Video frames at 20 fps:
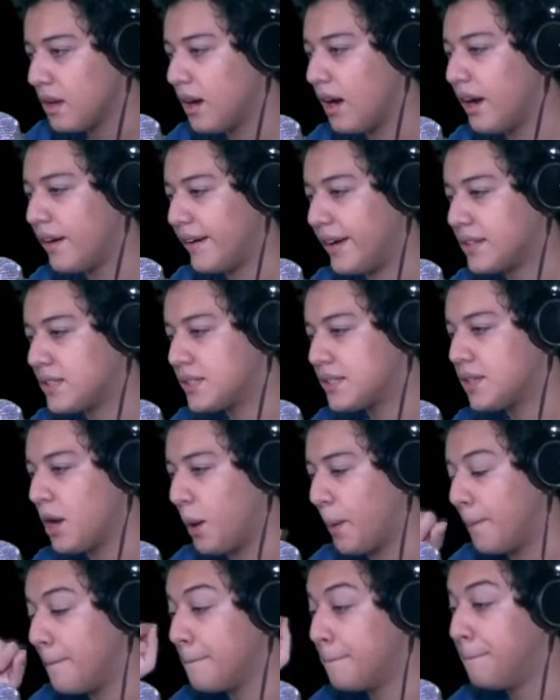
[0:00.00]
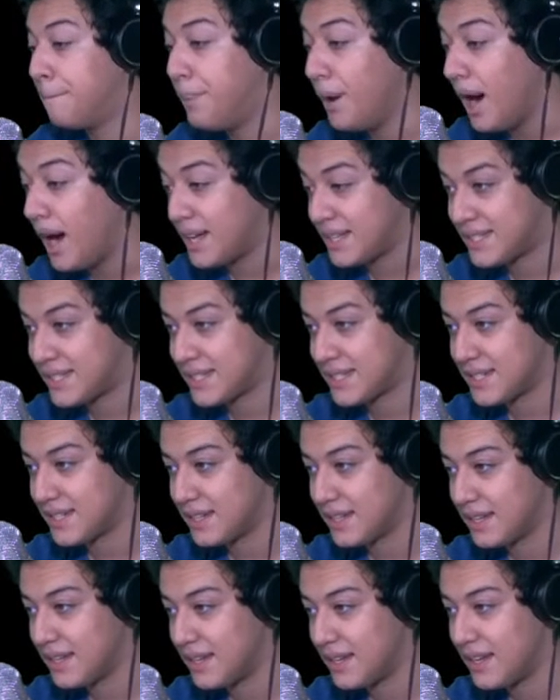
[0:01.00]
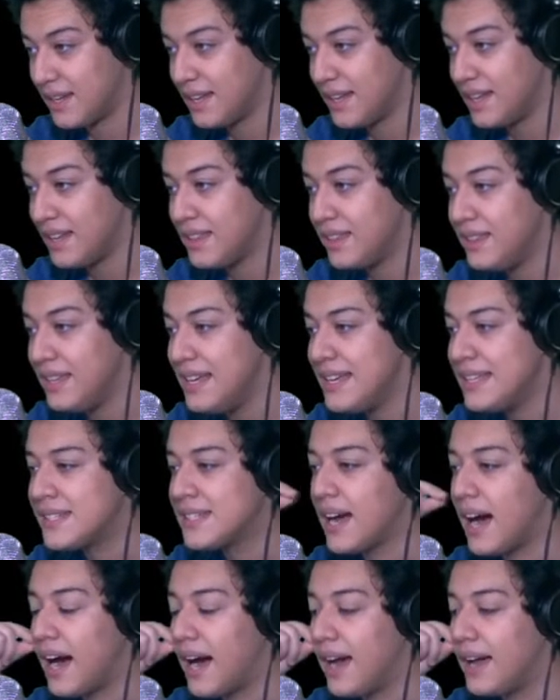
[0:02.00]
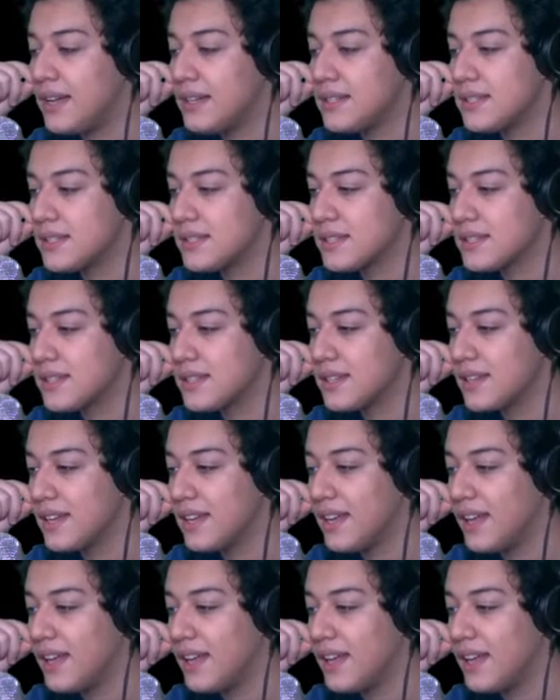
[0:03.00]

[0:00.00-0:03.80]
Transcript: Alright, so, but these guys.